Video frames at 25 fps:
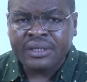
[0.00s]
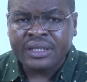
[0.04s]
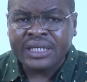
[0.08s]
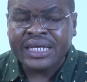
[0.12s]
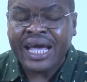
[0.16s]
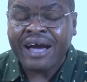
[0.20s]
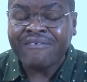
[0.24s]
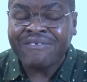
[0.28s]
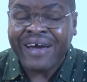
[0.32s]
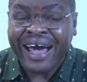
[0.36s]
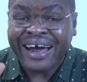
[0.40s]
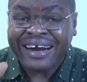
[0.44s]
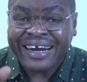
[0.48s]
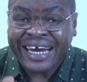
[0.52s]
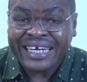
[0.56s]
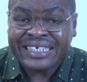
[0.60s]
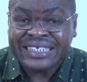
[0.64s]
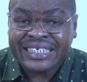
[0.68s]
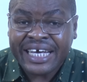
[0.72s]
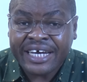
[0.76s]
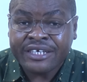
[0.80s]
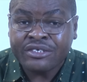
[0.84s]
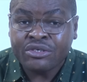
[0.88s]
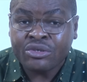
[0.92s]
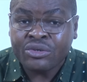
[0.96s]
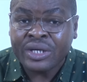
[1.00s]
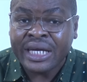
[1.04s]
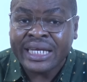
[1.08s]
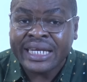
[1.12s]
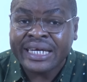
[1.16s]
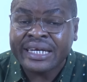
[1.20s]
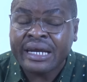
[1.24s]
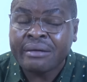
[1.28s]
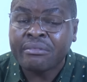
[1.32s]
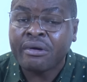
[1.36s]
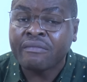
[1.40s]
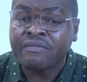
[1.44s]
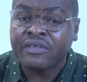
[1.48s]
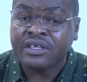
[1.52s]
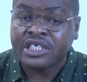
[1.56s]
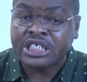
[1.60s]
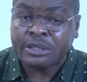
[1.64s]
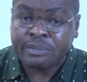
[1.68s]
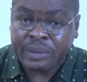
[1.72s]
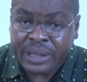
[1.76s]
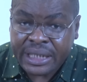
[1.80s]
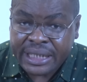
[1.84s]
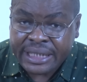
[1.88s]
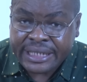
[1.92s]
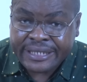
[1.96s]
They have arrested you in the realm of the
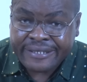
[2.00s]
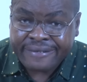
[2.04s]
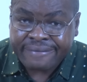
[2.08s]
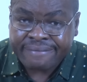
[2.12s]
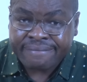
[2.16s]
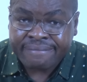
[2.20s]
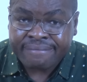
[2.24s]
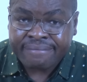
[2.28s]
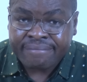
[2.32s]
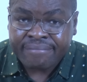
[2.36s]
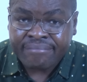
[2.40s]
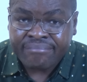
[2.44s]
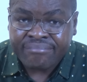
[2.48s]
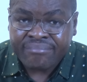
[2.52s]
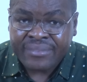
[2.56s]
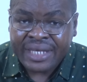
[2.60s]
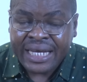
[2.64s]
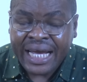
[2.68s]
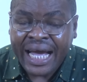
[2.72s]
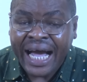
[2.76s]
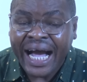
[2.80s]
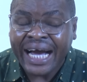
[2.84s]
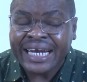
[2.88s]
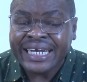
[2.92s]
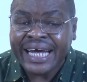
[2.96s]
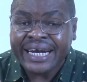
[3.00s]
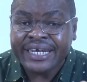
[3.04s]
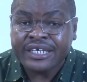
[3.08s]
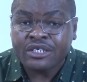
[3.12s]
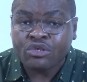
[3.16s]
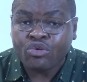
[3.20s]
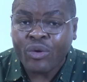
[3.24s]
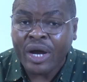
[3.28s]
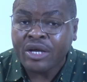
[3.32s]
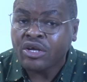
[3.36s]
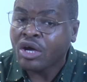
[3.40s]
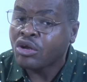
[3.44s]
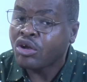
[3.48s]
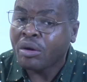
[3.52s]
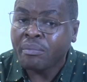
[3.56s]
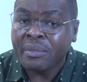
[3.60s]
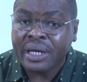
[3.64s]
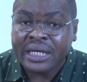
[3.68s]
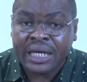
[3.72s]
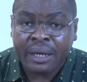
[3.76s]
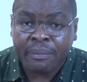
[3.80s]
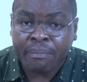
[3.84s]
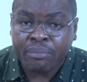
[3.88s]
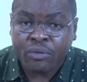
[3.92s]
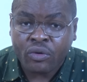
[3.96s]
spirit. And that is why you're not
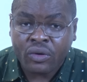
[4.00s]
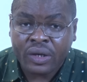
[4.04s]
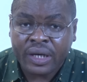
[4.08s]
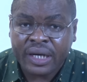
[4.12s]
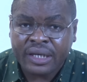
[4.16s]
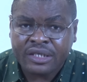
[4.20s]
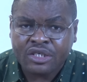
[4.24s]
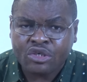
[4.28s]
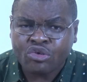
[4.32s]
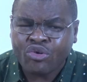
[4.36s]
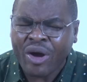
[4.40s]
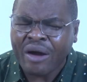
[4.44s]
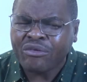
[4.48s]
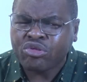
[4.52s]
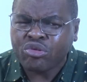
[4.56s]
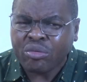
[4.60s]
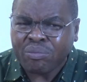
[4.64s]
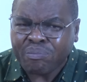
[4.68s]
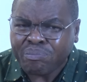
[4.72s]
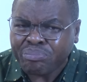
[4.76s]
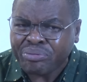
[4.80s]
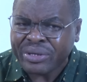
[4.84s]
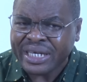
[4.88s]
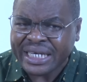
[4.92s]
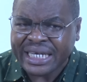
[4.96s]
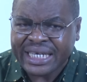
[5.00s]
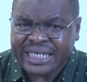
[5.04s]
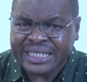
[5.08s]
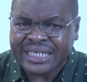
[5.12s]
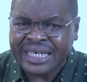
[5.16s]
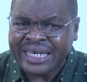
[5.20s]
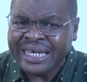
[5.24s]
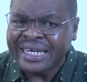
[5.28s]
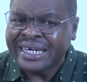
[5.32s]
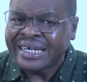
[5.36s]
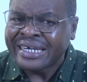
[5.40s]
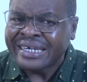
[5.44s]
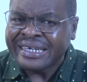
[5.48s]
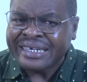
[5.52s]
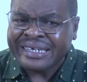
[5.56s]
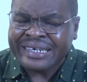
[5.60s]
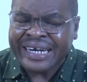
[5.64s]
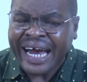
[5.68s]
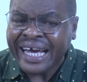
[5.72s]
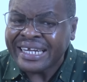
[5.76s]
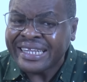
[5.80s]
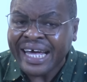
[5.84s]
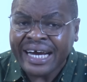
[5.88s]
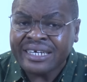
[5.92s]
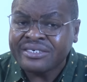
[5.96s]
making progress. You have to break it.
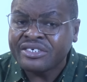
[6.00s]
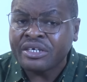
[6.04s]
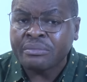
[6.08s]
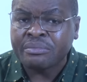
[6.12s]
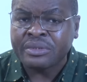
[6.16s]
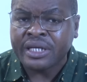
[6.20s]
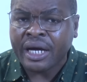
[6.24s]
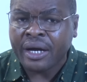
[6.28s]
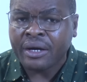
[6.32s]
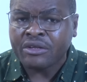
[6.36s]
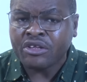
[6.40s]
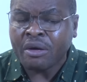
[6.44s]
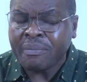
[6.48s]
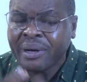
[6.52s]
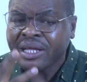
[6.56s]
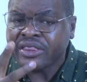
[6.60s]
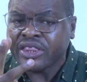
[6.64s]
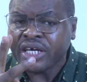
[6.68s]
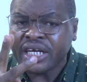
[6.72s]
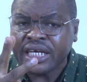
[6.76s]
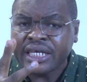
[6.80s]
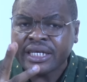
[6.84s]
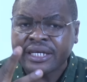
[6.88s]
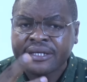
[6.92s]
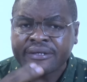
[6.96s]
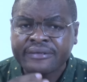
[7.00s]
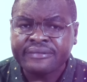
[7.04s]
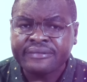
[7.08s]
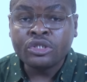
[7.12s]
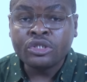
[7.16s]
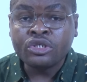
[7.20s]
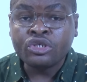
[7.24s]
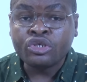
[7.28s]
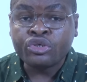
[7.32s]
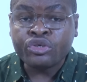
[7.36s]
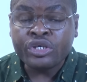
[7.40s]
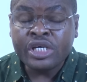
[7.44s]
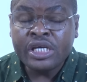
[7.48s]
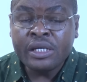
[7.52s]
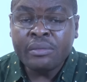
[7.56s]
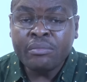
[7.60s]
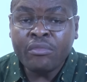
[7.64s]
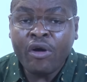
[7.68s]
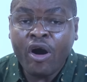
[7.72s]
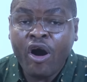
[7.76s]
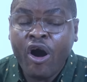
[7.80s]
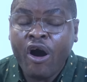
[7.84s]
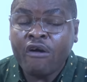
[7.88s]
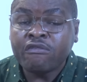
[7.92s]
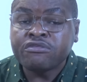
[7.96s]
Write that dream down. Number three,
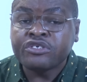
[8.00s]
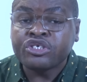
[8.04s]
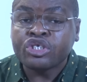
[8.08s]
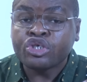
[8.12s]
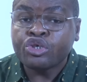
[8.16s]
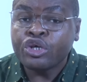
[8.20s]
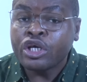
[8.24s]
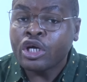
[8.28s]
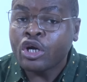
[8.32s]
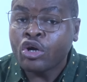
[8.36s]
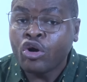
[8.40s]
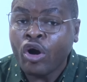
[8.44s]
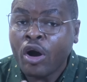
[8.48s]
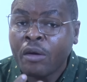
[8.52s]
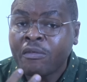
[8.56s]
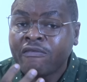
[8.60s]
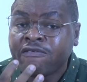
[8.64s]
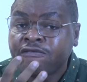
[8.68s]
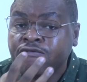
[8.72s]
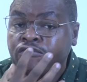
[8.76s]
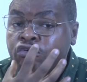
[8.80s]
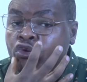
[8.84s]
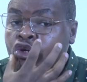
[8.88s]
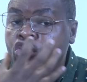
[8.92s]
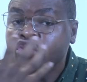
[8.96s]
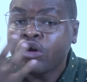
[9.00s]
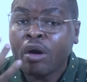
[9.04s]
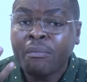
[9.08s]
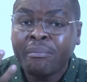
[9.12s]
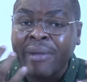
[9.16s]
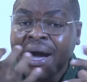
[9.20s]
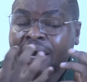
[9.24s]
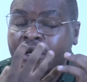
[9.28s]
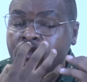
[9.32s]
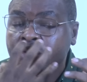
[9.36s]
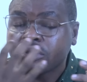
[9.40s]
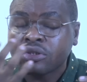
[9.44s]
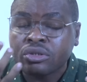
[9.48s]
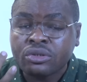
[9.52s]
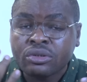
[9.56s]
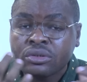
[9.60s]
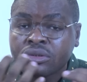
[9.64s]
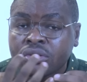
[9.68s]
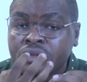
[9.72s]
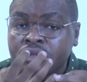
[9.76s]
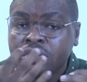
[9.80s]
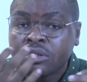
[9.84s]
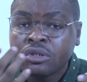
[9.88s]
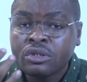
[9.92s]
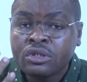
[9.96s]
dream of chewing gum. Fool your mouth.
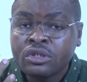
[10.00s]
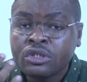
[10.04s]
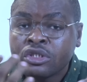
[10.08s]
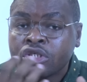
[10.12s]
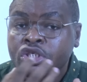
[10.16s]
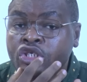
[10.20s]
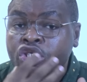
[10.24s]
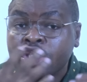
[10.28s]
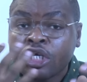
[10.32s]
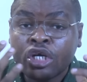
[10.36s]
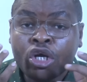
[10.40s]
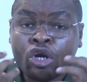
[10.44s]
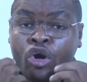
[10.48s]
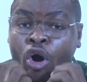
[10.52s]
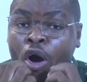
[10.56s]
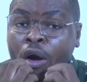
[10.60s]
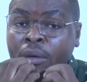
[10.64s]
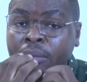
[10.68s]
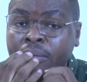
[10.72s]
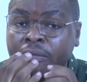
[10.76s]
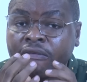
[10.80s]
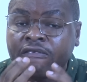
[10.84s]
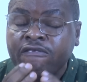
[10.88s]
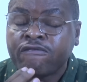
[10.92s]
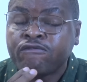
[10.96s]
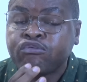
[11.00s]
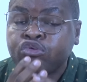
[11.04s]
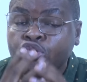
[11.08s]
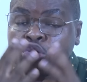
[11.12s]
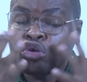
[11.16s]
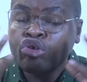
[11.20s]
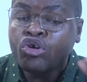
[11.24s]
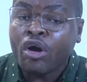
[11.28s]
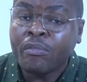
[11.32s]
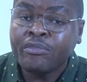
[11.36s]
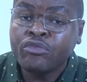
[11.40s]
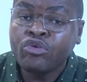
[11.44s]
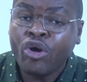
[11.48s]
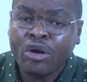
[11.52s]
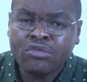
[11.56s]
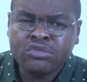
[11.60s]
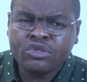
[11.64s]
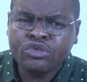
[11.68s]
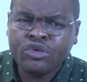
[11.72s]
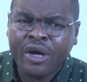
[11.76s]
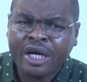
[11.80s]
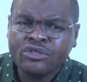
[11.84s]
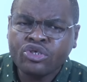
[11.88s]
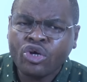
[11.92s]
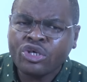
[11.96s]
Chewing gum. Fool your
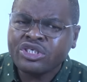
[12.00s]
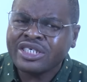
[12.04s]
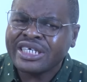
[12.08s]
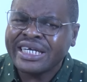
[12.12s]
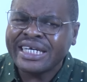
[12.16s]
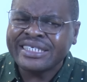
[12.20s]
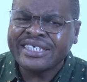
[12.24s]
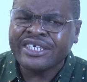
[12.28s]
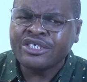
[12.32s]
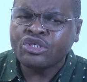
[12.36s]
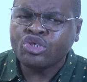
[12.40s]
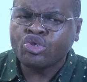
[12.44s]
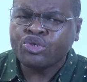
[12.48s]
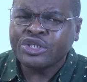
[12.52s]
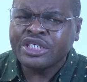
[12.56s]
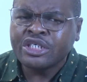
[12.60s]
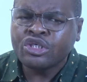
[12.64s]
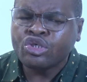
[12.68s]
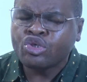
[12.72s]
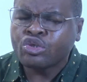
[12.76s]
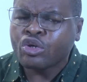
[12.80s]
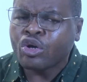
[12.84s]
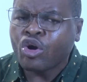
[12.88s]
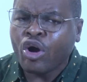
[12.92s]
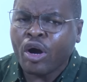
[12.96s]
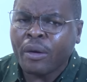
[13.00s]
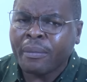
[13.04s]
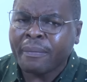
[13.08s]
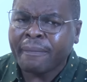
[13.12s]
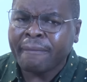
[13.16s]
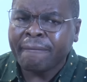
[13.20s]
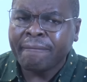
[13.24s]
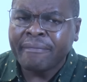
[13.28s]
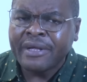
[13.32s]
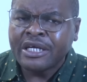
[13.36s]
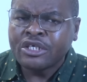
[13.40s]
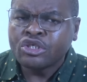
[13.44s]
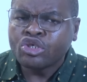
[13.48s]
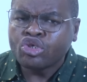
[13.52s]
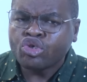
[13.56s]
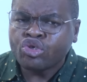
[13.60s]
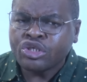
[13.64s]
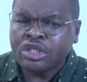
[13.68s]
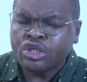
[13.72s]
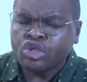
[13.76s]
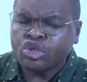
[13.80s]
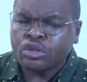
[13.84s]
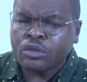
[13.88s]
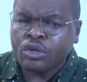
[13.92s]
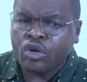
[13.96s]
mouth. You are just eating chewing gum.
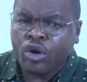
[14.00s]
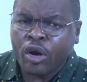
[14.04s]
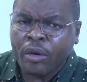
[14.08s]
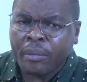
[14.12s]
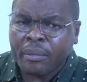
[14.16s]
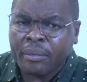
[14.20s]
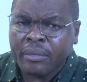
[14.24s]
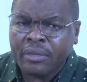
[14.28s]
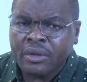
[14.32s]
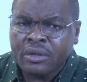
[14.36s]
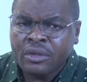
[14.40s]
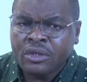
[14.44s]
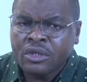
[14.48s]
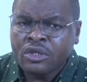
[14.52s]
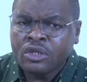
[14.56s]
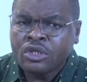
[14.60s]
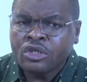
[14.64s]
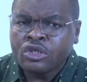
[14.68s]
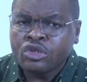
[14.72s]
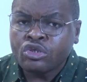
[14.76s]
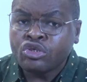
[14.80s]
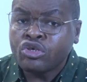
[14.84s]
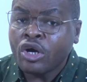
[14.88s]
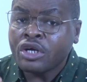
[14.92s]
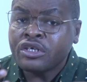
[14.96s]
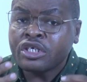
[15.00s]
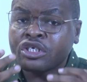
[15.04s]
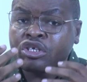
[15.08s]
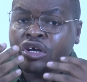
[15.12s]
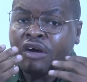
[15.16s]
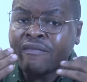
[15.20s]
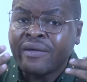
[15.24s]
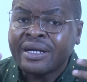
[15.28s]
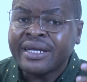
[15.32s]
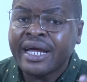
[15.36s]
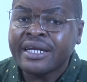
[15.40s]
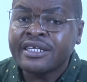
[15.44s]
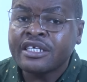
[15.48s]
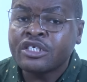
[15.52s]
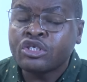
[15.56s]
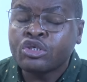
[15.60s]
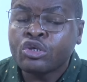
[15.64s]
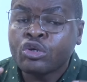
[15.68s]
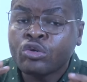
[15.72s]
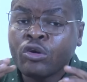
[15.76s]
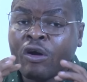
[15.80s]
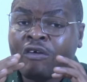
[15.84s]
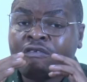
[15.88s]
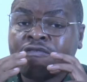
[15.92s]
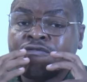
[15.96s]
You don't discover that the
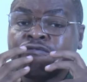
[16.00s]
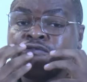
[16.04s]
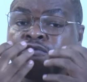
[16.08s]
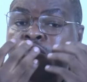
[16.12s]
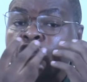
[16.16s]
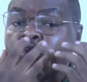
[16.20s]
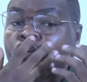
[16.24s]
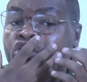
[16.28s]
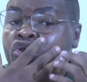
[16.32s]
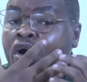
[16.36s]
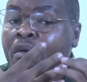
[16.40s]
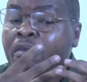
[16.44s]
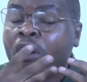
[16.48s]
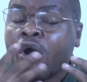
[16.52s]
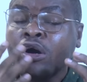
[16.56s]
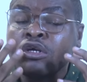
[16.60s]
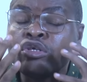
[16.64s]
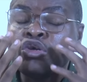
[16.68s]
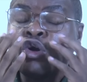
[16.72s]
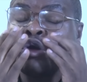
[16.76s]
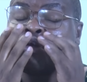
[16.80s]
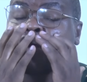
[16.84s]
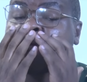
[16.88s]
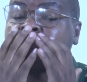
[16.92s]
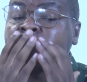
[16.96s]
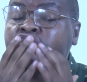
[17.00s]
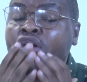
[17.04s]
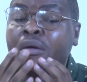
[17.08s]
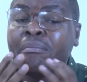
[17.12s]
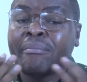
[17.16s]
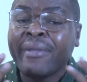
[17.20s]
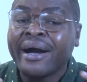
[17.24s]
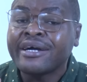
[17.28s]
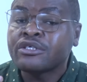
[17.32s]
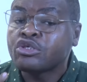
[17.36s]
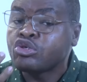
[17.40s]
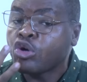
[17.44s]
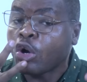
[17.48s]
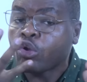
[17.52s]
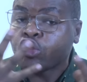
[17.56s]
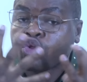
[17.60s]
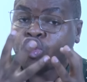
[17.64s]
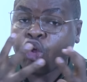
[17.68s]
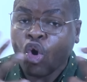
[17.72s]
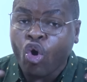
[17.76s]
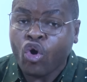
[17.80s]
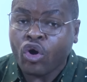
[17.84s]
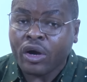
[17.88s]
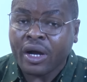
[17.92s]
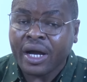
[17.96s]
chewing gum fool your, all the whole of your mouth, your
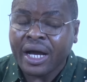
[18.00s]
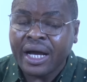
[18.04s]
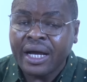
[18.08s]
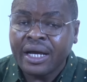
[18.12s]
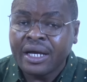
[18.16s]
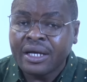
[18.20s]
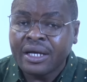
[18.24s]
tongue.